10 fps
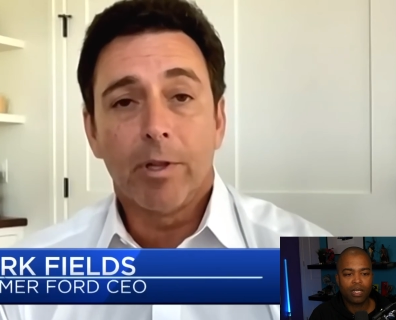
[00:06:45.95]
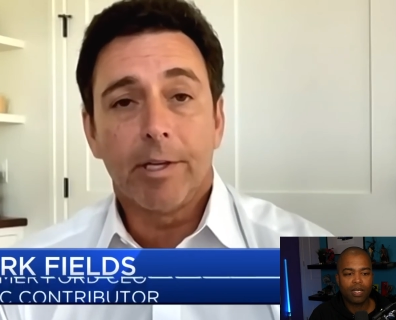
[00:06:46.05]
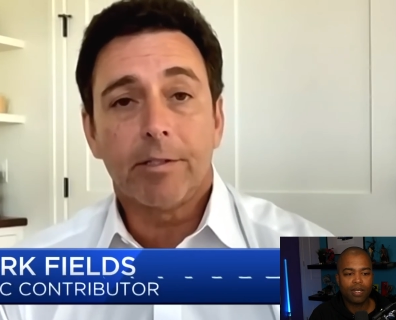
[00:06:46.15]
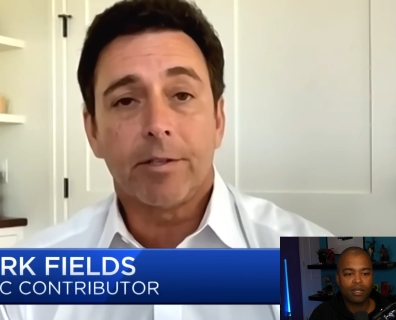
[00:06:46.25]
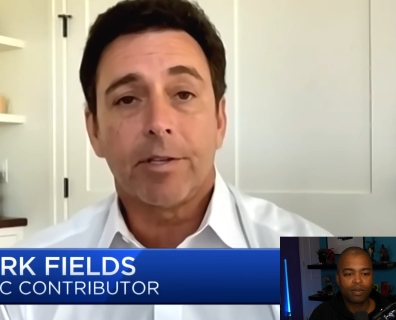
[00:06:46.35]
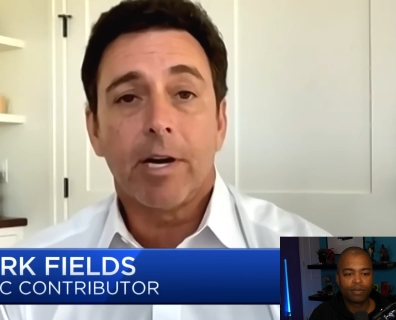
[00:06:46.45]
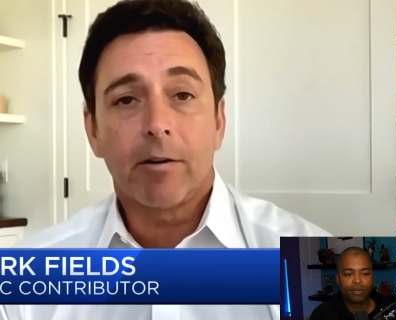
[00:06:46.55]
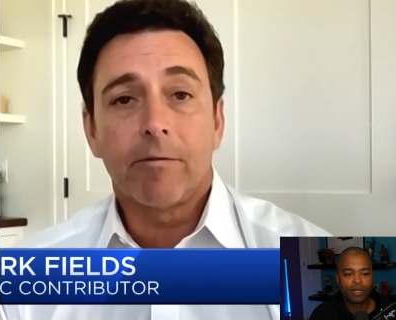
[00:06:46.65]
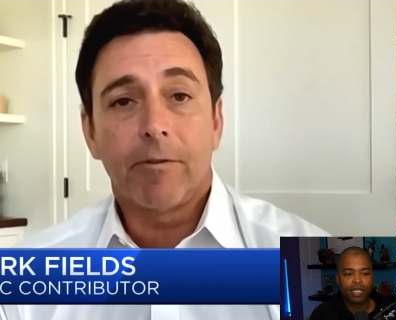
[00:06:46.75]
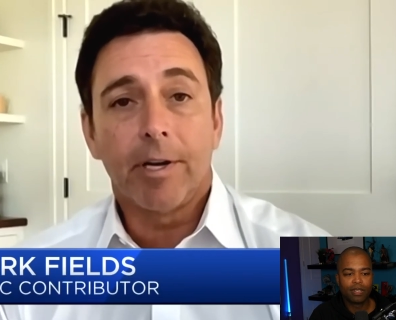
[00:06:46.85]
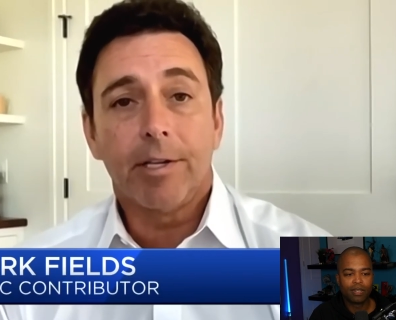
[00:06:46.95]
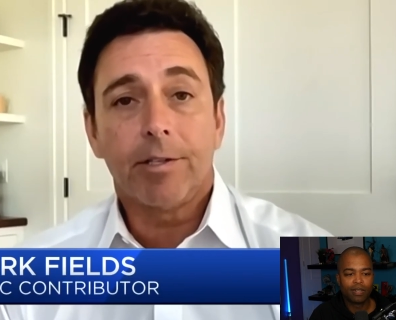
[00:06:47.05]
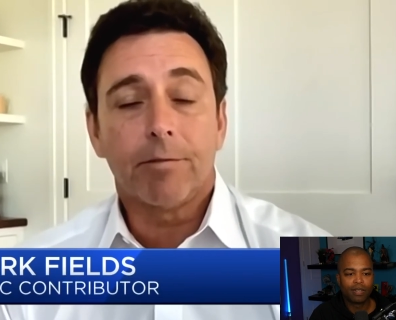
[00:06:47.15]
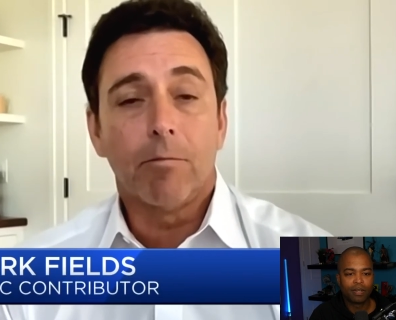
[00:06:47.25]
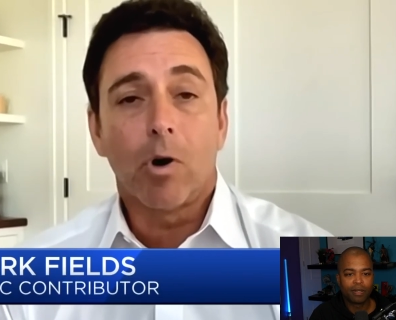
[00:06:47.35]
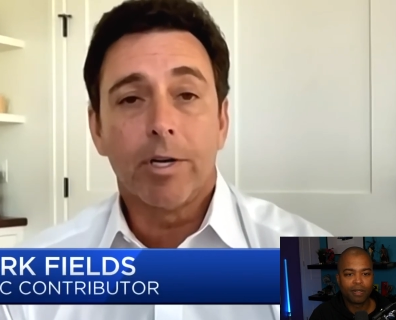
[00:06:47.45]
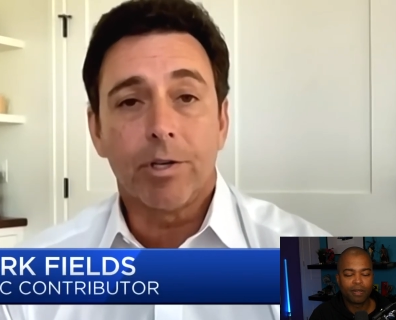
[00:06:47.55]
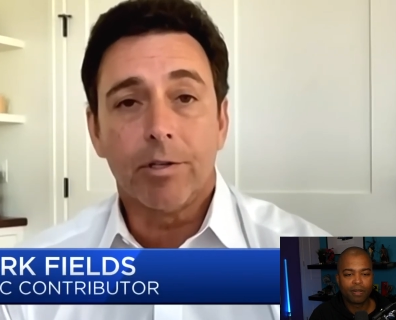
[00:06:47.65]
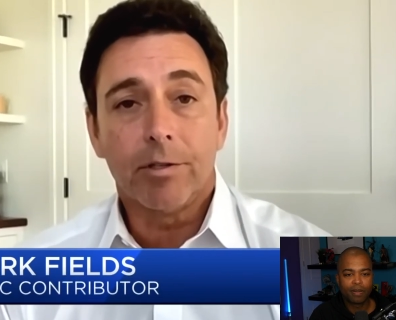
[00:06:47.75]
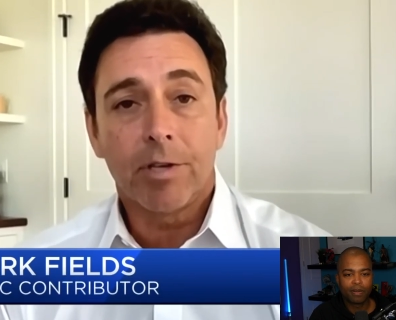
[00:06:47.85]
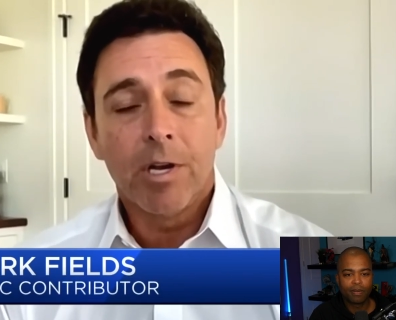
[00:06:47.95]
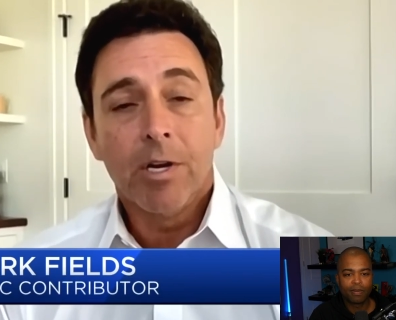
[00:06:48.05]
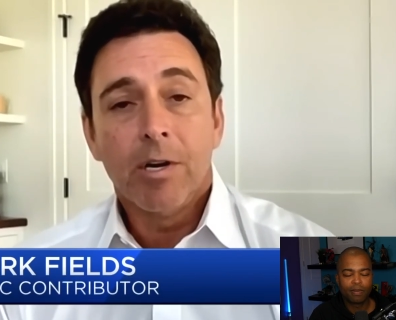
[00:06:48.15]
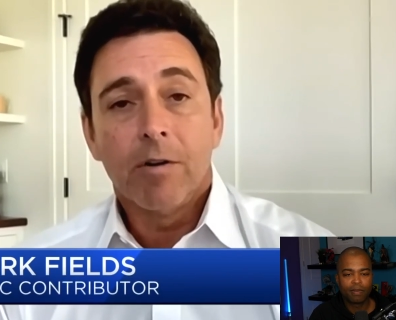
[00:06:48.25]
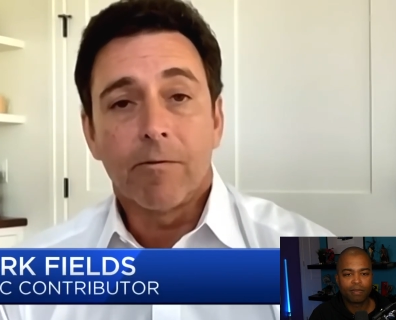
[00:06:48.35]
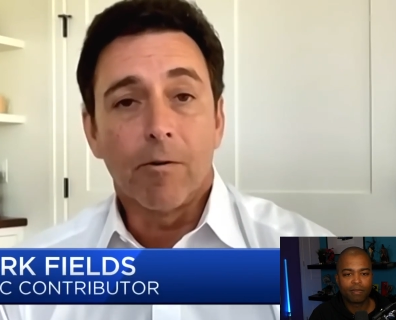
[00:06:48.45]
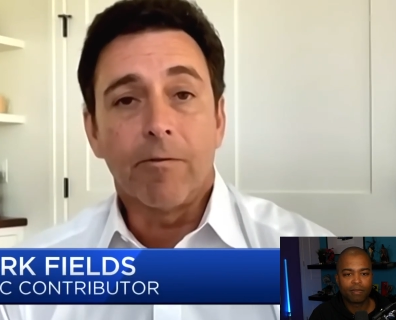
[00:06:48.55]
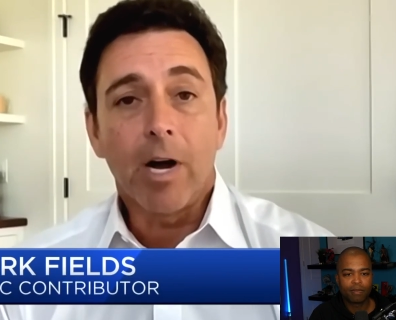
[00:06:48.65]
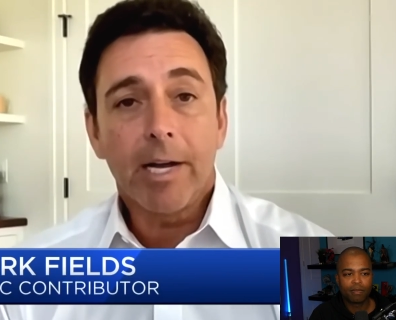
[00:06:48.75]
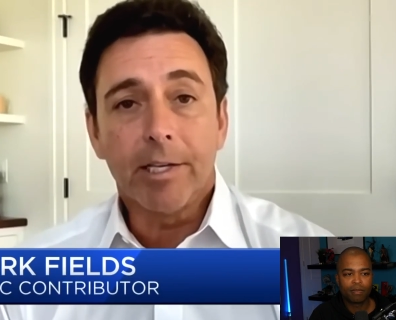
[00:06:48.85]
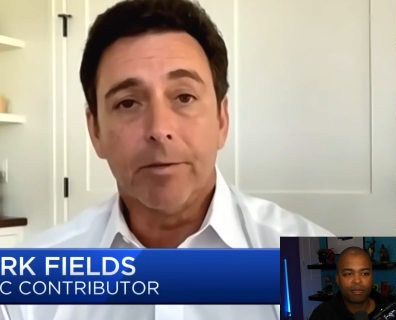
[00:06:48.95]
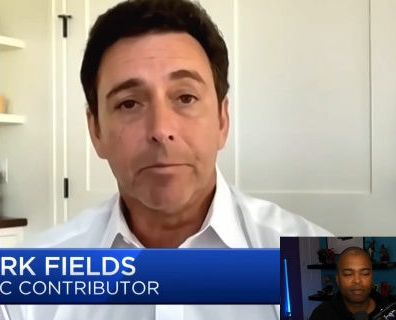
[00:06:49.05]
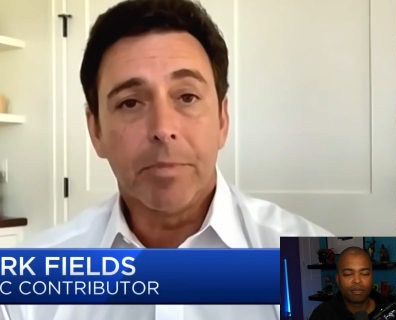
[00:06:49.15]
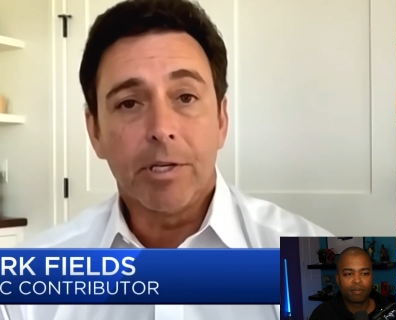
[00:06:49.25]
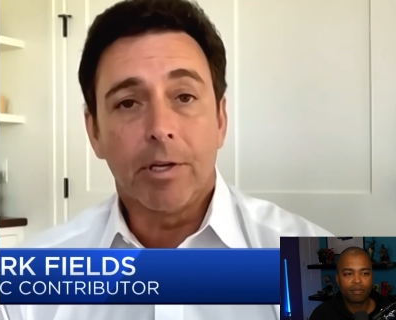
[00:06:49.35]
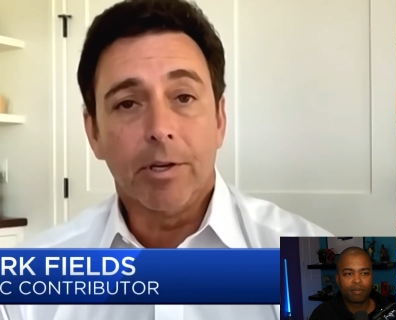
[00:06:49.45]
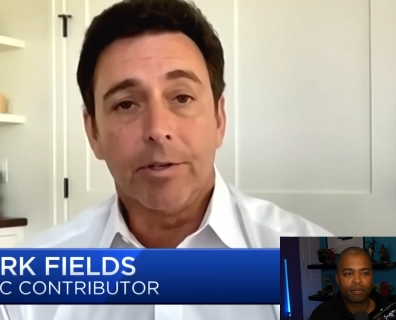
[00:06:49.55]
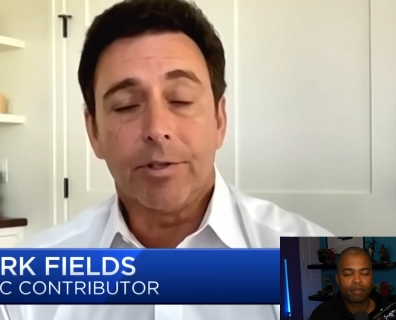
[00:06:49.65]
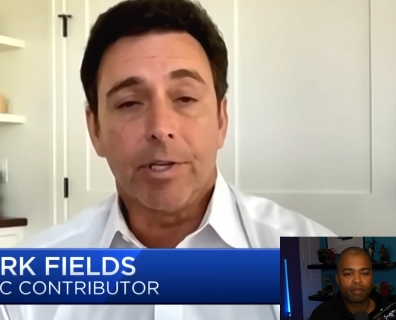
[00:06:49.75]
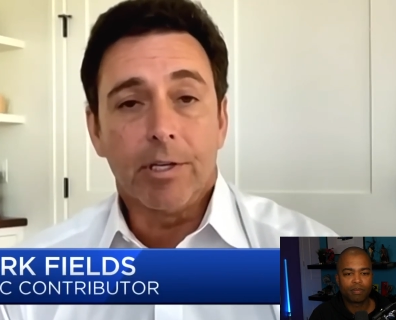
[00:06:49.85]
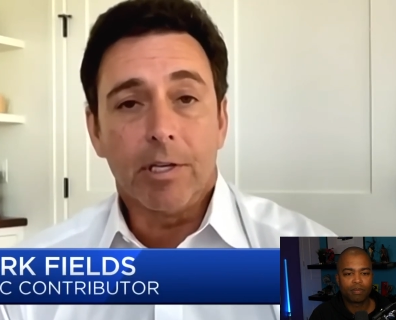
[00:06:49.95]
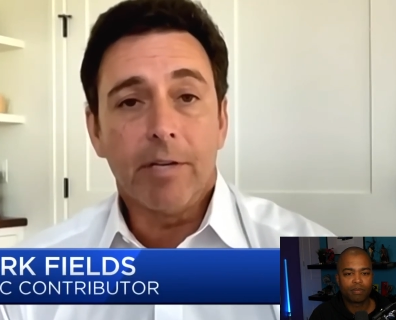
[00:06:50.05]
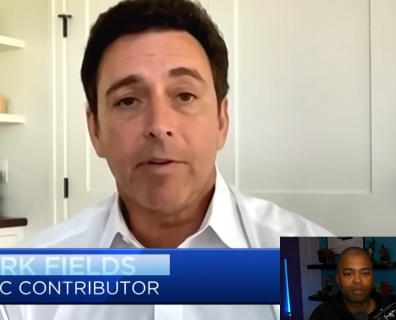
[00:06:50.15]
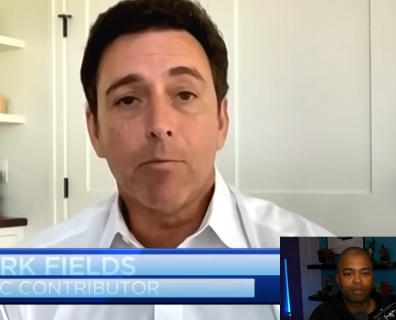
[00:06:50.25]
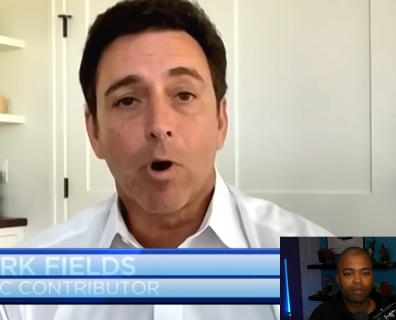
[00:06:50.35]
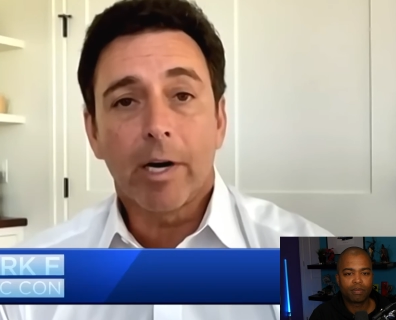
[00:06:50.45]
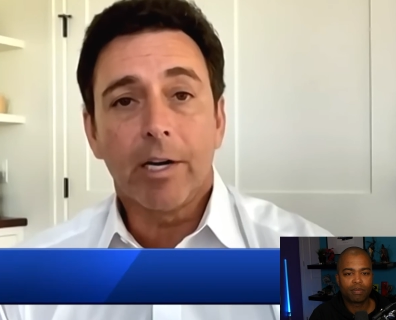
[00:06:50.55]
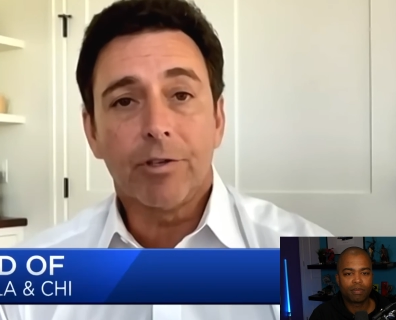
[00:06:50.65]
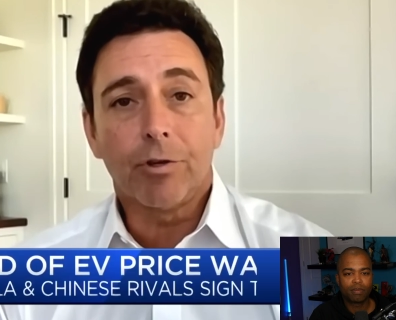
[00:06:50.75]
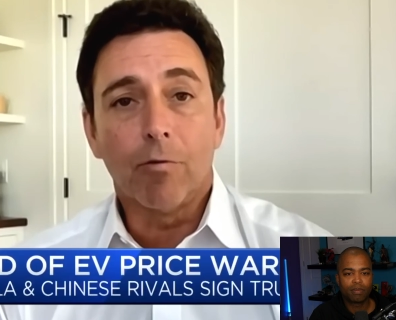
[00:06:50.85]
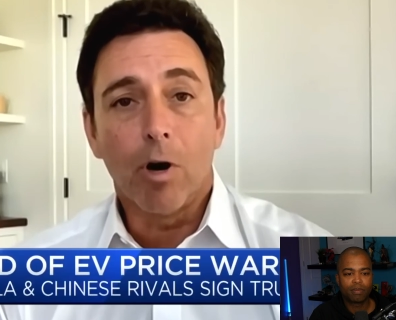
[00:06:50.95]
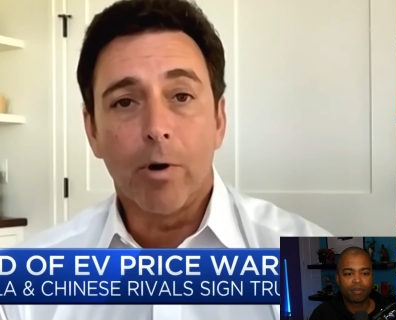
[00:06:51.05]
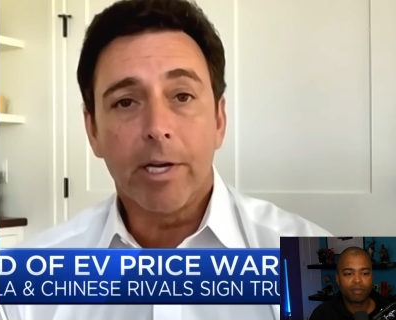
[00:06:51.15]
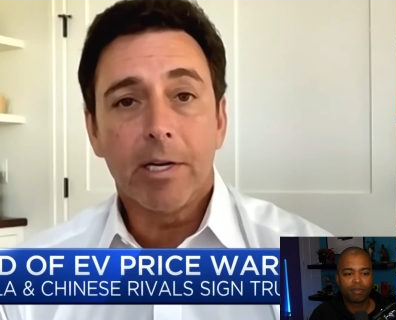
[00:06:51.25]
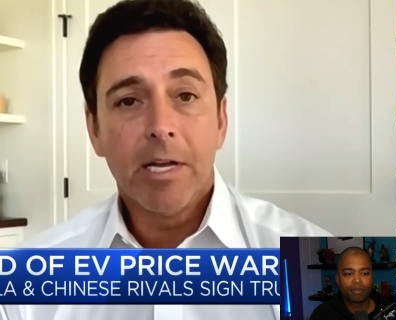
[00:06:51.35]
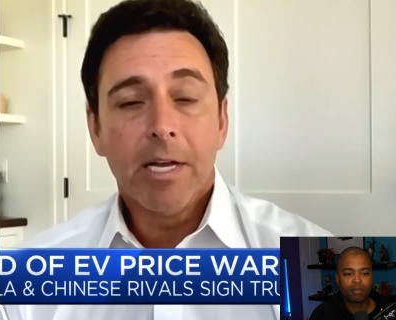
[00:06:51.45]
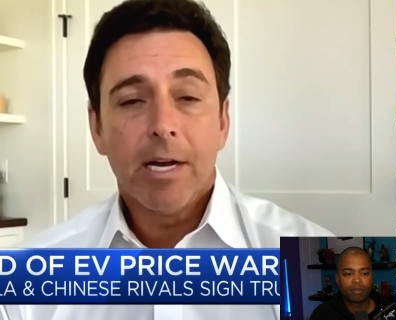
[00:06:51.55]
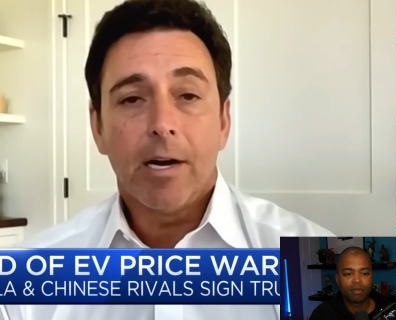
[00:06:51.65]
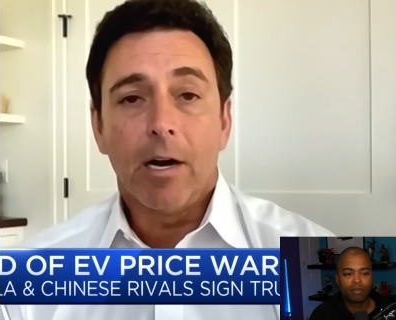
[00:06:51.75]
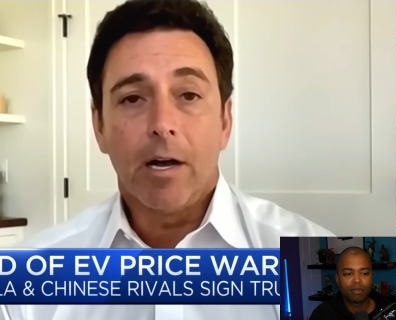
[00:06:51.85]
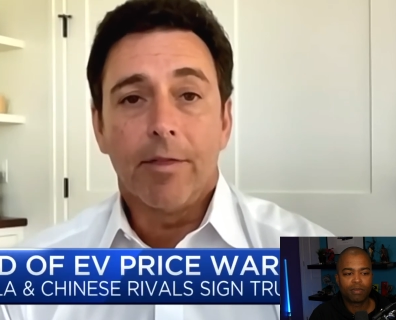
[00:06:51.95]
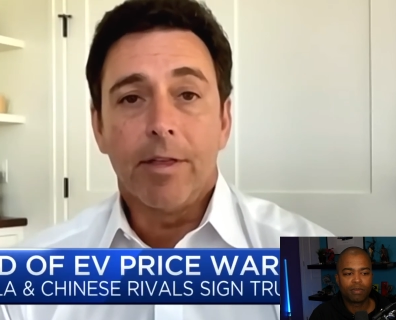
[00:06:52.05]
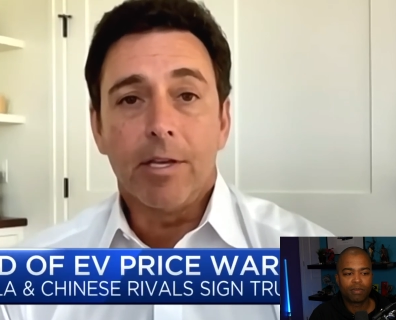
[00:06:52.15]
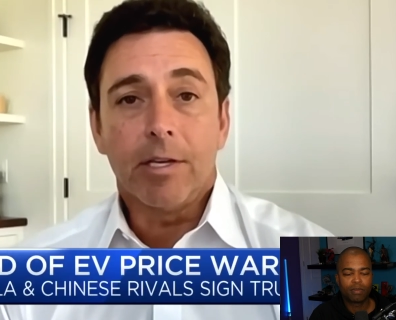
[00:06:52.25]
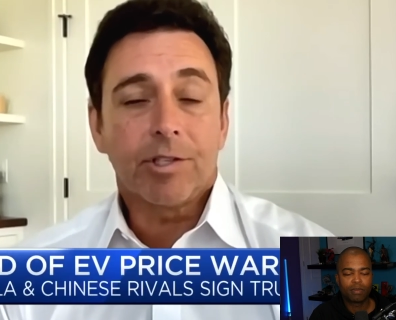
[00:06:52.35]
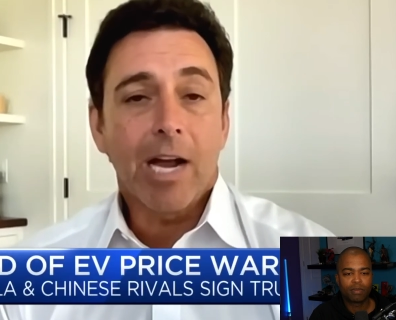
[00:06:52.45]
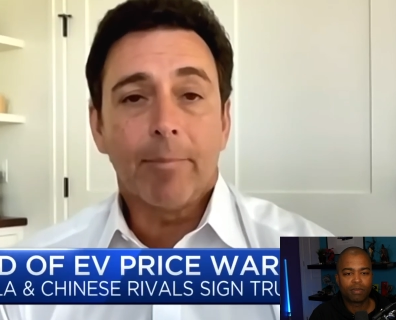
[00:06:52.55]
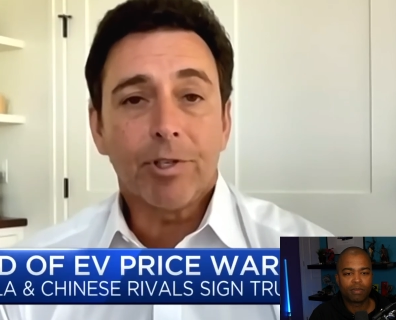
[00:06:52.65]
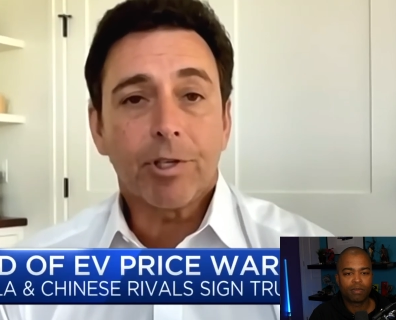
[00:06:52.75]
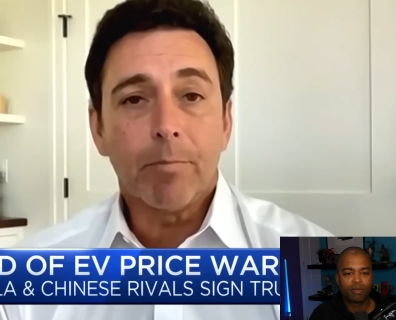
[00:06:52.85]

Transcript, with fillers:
Speaker 1: willing to sacrifice margins for volume because the EV market is growing. Uh, the established